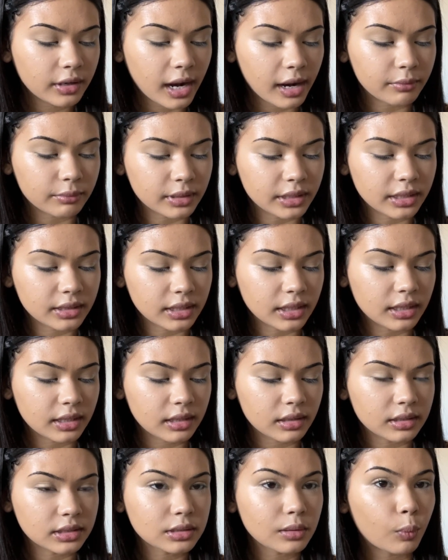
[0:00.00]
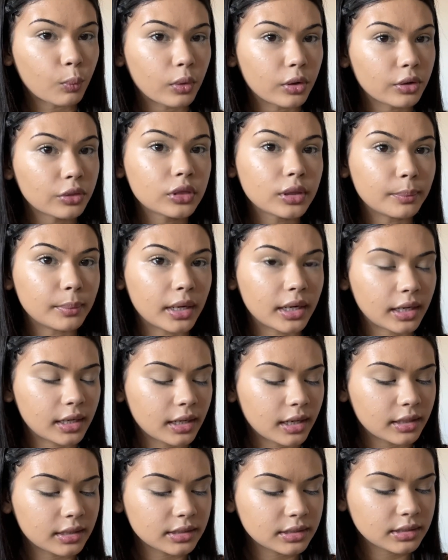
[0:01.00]
I really think it's worth the money,
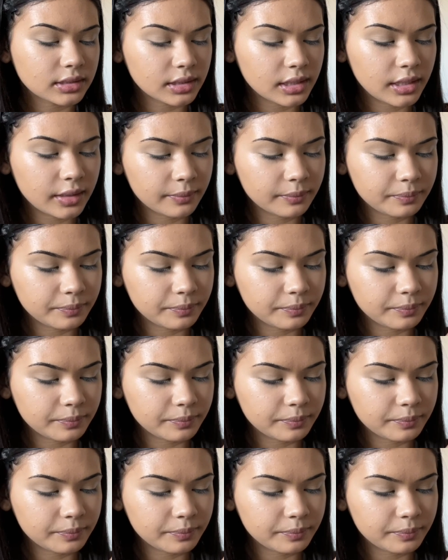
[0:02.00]
honestly.